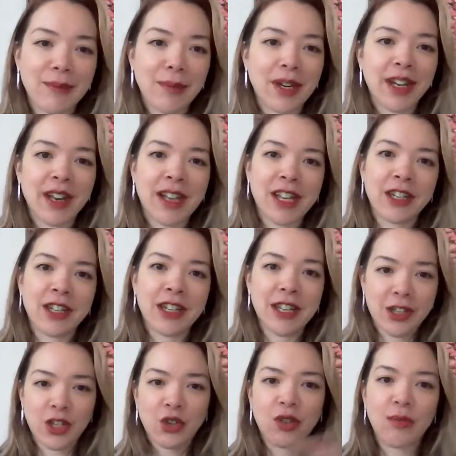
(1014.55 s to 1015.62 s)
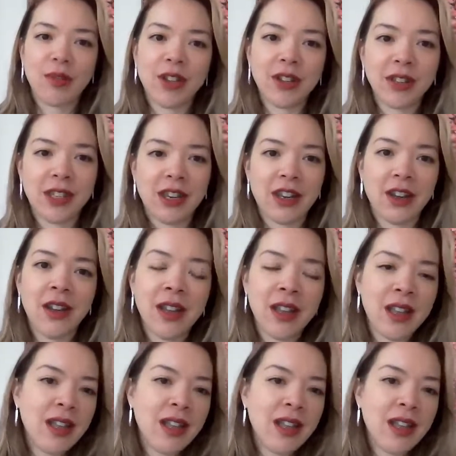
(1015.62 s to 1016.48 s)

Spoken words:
and might actually contribute to